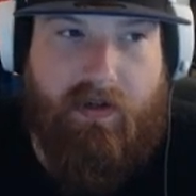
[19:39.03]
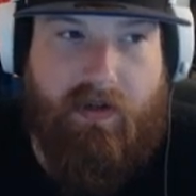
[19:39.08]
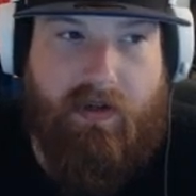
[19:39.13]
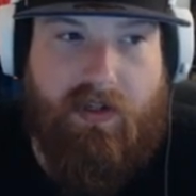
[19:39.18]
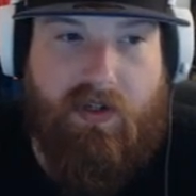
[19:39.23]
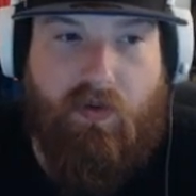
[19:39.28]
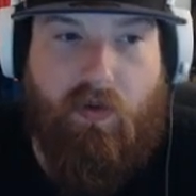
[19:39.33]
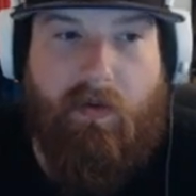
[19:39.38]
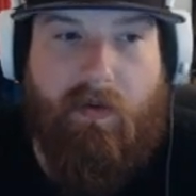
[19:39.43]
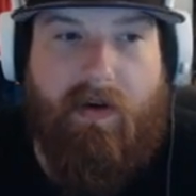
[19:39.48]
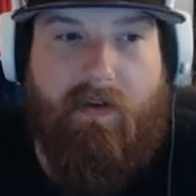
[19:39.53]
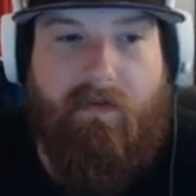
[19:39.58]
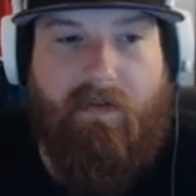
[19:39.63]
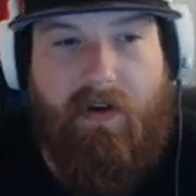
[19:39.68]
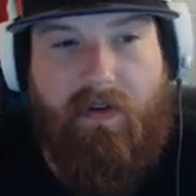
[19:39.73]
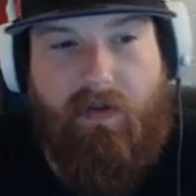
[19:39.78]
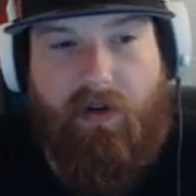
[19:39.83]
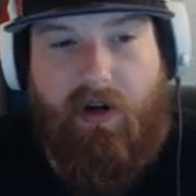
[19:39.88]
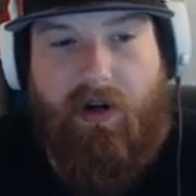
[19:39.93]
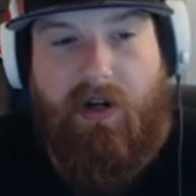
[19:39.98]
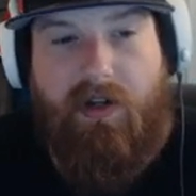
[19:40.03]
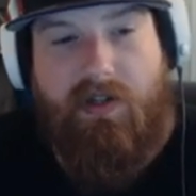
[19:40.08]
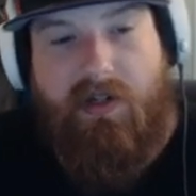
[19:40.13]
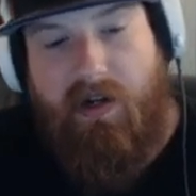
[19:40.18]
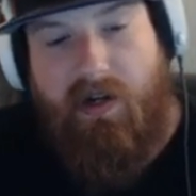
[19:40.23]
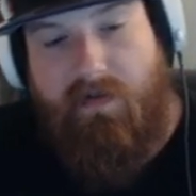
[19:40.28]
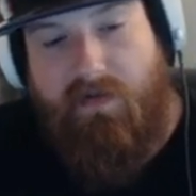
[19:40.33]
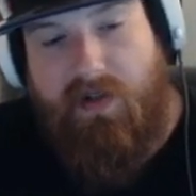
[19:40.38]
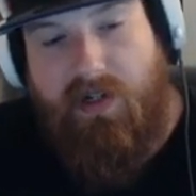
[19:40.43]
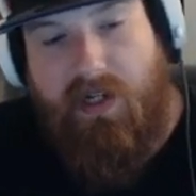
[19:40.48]
This is one of my favorite cards
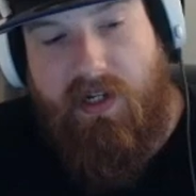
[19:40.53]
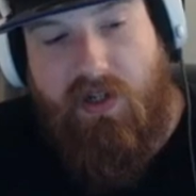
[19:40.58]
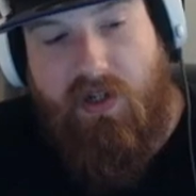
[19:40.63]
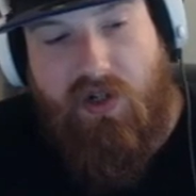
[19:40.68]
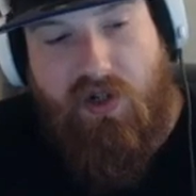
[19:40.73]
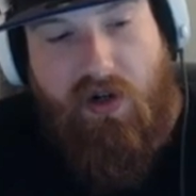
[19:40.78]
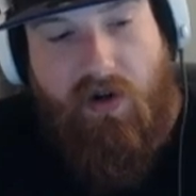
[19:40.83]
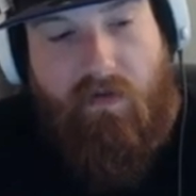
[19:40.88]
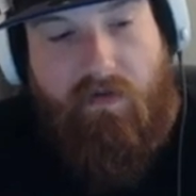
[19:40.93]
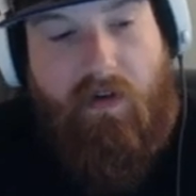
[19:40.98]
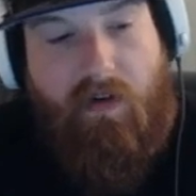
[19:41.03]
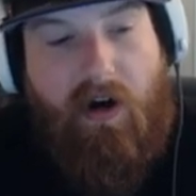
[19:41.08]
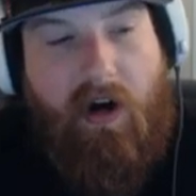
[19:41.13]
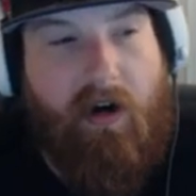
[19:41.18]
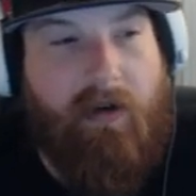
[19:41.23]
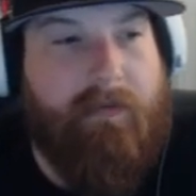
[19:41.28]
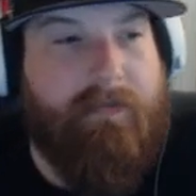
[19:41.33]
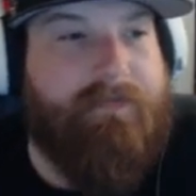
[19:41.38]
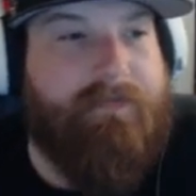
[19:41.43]
that I've seen so far.